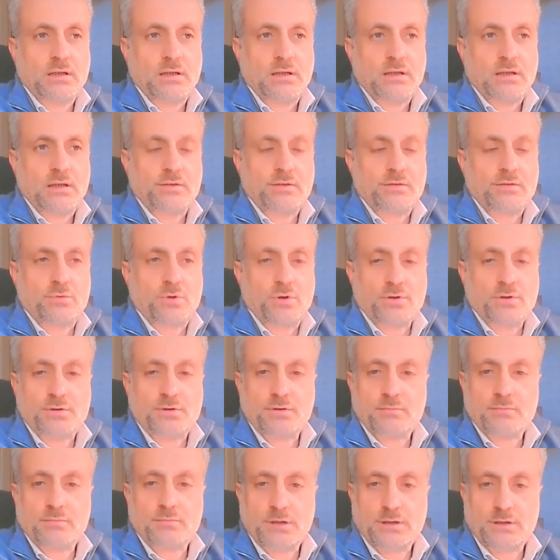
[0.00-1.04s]
has
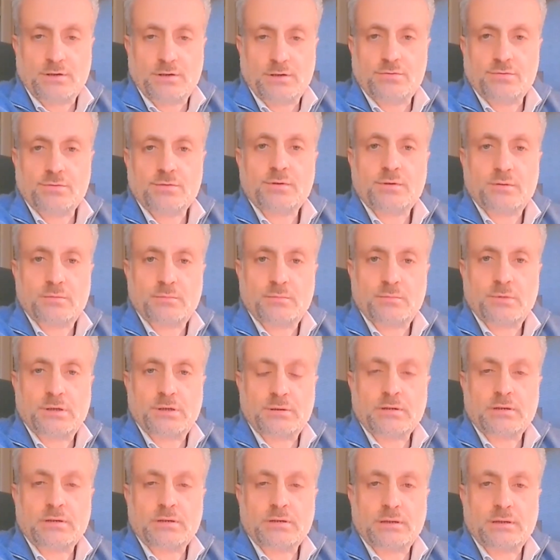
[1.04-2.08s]
awakened many Jews in
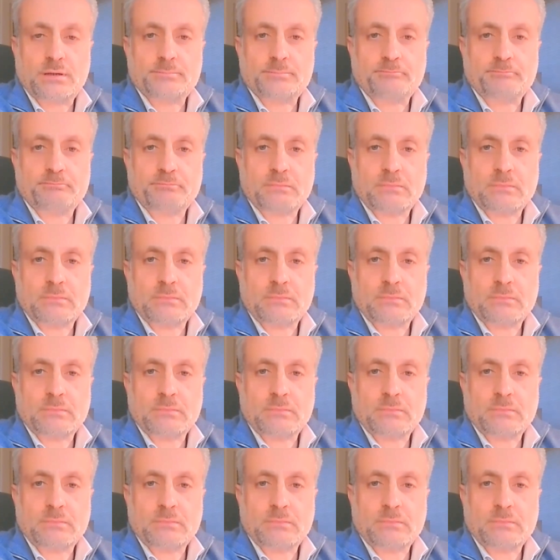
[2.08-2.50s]
America.